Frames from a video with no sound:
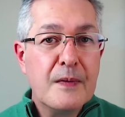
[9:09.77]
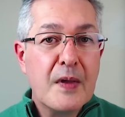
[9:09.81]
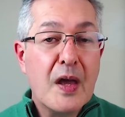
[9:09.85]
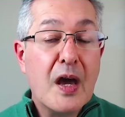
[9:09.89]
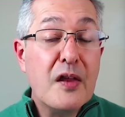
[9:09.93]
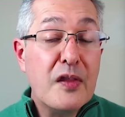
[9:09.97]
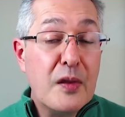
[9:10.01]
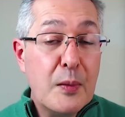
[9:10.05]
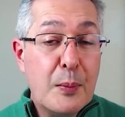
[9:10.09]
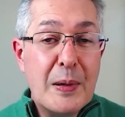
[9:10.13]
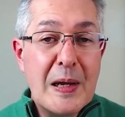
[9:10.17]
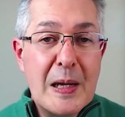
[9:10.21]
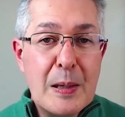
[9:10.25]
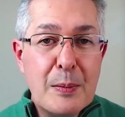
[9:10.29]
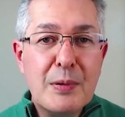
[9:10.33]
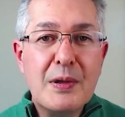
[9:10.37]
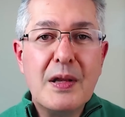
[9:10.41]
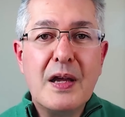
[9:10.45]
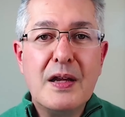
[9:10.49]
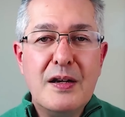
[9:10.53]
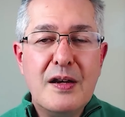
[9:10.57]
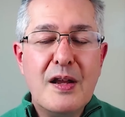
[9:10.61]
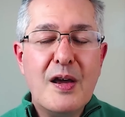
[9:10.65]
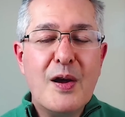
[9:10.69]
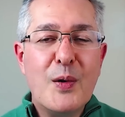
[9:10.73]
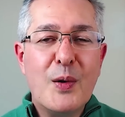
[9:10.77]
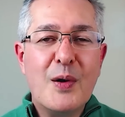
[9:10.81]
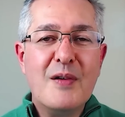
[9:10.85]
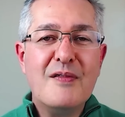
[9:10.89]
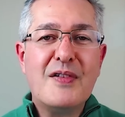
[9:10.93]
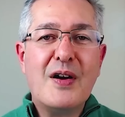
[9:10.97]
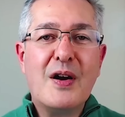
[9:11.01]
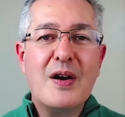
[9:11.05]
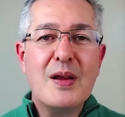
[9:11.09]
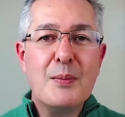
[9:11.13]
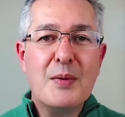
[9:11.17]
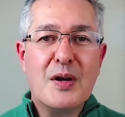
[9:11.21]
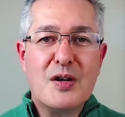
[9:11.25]
Other people I know are
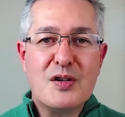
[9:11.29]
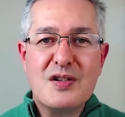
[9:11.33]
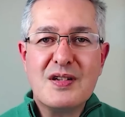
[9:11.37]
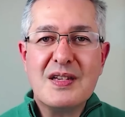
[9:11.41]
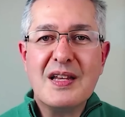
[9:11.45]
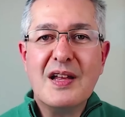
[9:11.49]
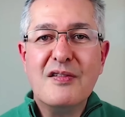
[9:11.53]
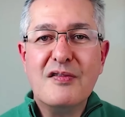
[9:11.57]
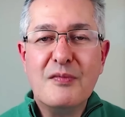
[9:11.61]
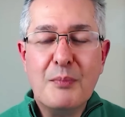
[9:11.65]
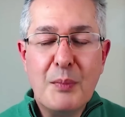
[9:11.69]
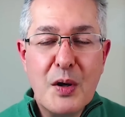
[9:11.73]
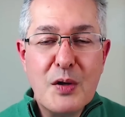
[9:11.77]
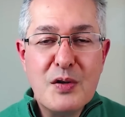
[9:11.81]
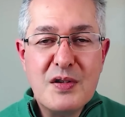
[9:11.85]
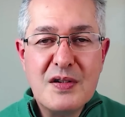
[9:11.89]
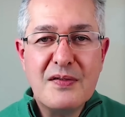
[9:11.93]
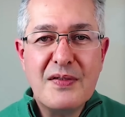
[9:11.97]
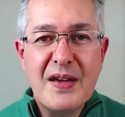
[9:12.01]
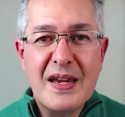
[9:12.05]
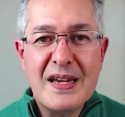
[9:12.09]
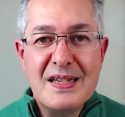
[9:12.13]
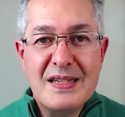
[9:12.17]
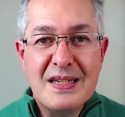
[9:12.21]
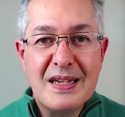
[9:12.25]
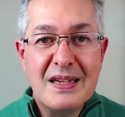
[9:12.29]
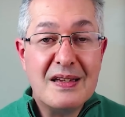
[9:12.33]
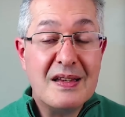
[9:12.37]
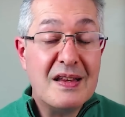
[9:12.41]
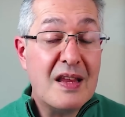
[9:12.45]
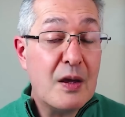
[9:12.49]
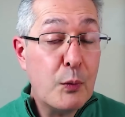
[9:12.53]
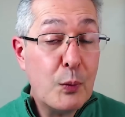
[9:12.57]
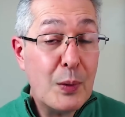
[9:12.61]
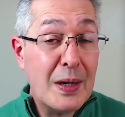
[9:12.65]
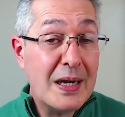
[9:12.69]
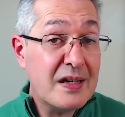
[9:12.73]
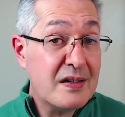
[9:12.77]
very much self-motivated and
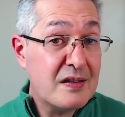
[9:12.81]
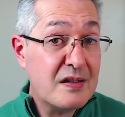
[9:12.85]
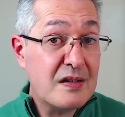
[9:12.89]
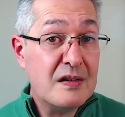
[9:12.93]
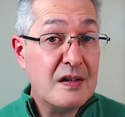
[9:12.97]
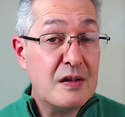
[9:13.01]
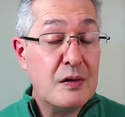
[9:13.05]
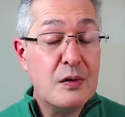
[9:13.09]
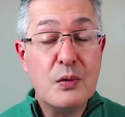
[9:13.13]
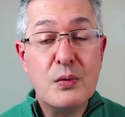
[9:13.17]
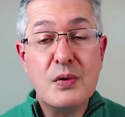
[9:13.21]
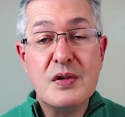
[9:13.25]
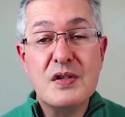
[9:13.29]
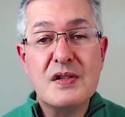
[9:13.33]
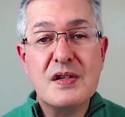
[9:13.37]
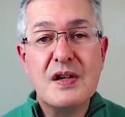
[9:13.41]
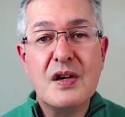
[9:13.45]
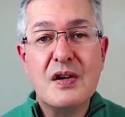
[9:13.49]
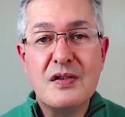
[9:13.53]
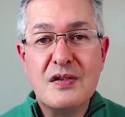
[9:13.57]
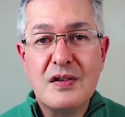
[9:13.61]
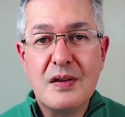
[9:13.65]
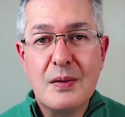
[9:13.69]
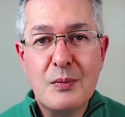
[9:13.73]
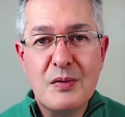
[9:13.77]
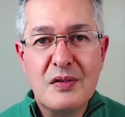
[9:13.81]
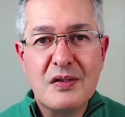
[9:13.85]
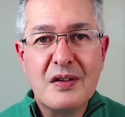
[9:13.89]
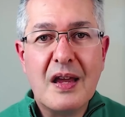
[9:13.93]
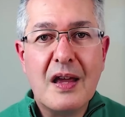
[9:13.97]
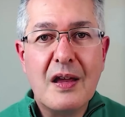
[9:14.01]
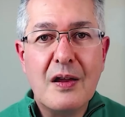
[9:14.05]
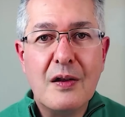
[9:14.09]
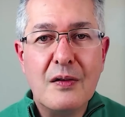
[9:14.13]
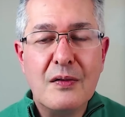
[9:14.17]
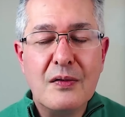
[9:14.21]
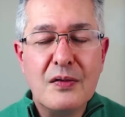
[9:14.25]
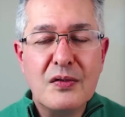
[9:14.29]
are willing to do the research
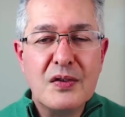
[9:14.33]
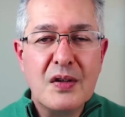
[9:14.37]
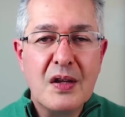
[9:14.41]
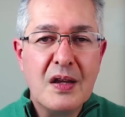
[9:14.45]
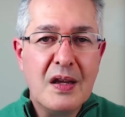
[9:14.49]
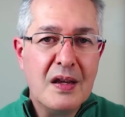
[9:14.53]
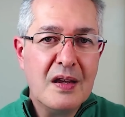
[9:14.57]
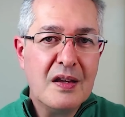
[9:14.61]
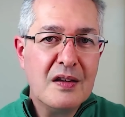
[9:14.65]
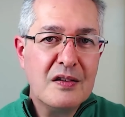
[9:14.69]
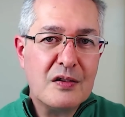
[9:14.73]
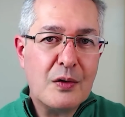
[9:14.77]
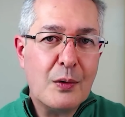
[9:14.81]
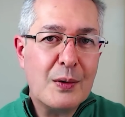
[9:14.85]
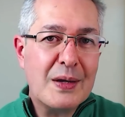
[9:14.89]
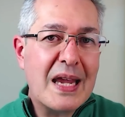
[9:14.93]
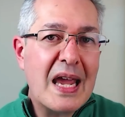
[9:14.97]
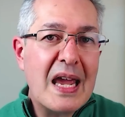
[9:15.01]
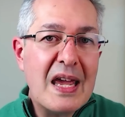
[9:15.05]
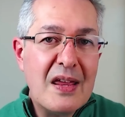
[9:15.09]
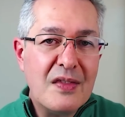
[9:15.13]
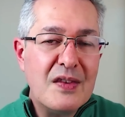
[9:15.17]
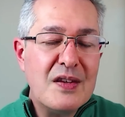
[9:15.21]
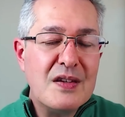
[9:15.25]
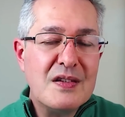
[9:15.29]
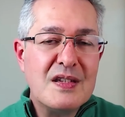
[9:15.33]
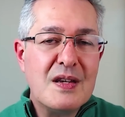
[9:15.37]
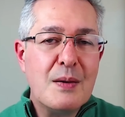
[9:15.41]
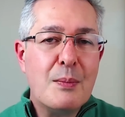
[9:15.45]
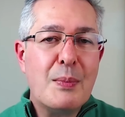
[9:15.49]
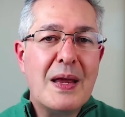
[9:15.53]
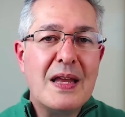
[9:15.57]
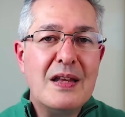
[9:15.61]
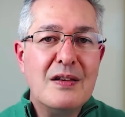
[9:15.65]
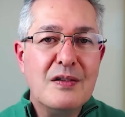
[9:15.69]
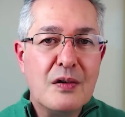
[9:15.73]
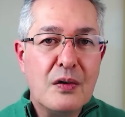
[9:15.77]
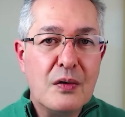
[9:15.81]
themselves. So again, this
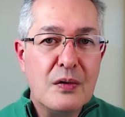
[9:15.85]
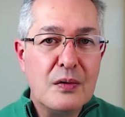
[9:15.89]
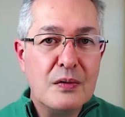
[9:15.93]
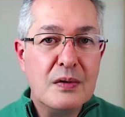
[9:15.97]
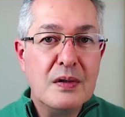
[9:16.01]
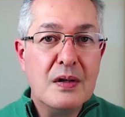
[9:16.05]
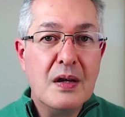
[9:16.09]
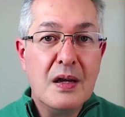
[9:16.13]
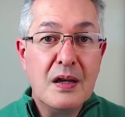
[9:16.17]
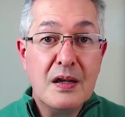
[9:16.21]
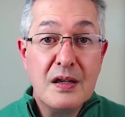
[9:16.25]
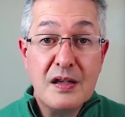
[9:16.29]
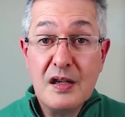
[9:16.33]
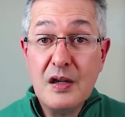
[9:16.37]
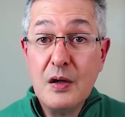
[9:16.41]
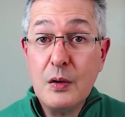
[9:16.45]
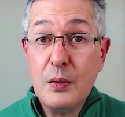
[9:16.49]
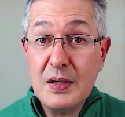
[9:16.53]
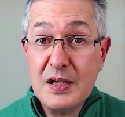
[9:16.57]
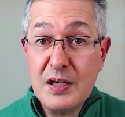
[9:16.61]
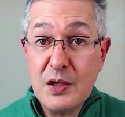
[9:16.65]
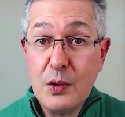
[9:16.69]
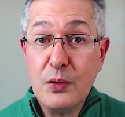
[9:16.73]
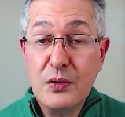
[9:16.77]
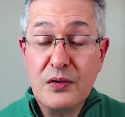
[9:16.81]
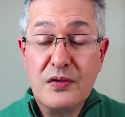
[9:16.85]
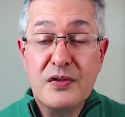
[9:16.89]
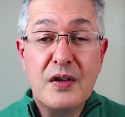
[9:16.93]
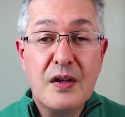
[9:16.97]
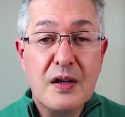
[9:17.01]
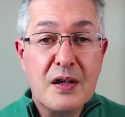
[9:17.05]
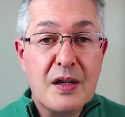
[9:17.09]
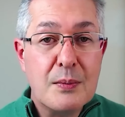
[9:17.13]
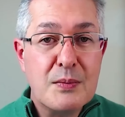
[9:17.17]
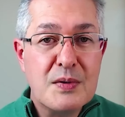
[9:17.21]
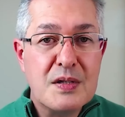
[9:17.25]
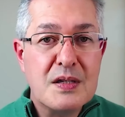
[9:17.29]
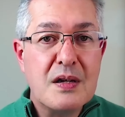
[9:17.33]
depends on you and your
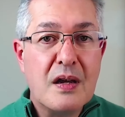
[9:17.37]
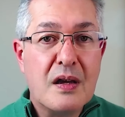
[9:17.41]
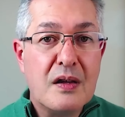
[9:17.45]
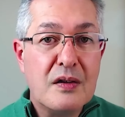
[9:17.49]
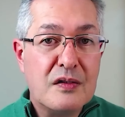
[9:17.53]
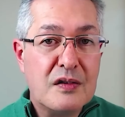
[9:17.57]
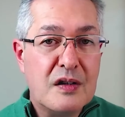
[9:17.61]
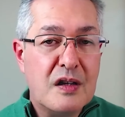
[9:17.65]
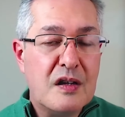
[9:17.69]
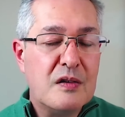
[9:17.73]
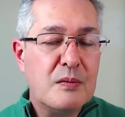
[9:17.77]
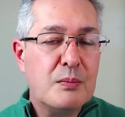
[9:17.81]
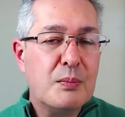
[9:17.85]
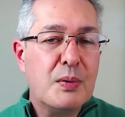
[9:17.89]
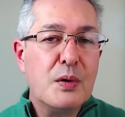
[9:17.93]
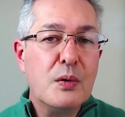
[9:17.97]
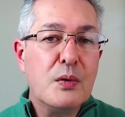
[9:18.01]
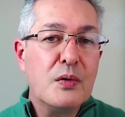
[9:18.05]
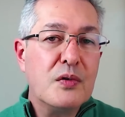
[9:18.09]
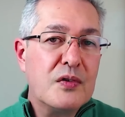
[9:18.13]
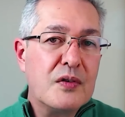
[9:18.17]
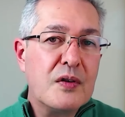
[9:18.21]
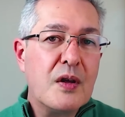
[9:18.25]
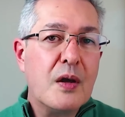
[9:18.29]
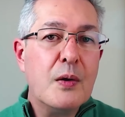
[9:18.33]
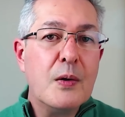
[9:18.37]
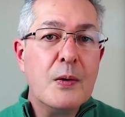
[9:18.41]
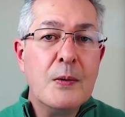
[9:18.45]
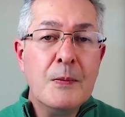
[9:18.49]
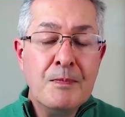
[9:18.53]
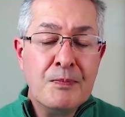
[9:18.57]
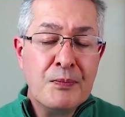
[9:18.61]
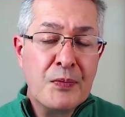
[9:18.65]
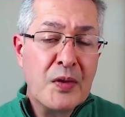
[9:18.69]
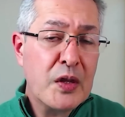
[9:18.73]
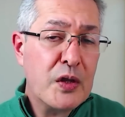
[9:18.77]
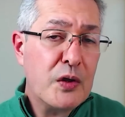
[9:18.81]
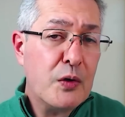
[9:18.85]
circumstances, but also
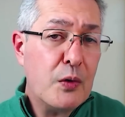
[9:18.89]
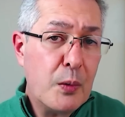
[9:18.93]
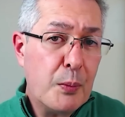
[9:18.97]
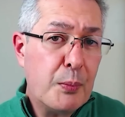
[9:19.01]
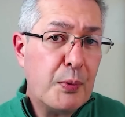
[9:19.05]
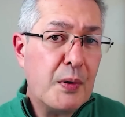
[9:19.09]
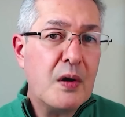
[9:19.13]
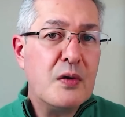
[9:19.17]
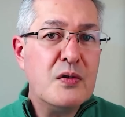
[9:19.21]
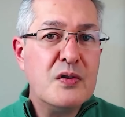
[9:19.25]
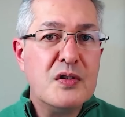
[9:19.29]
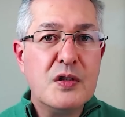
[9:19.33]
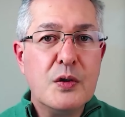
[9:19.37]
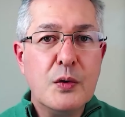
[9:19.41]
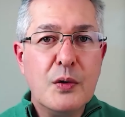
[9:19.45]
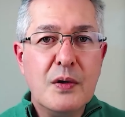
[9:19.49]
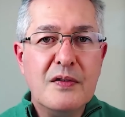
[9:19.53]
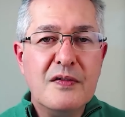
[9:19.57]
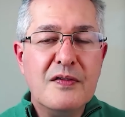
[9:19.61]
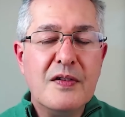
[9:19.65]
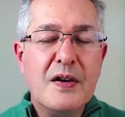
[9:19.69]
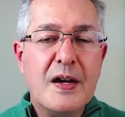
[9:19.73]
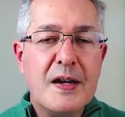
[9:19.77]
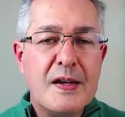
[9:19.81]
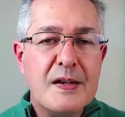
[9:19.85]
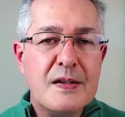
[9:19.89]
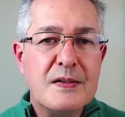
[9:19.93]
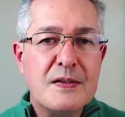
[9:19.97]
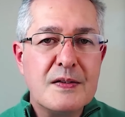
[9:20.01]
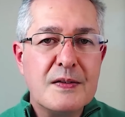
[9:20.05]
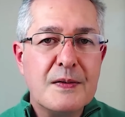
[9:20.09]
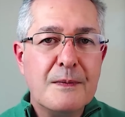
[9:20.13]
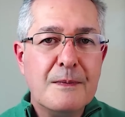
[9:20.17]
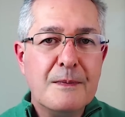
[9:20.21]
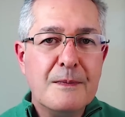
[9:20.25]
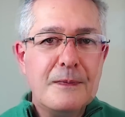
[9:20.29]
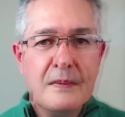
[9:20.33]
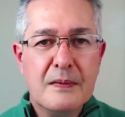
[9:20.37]
your approach to advice.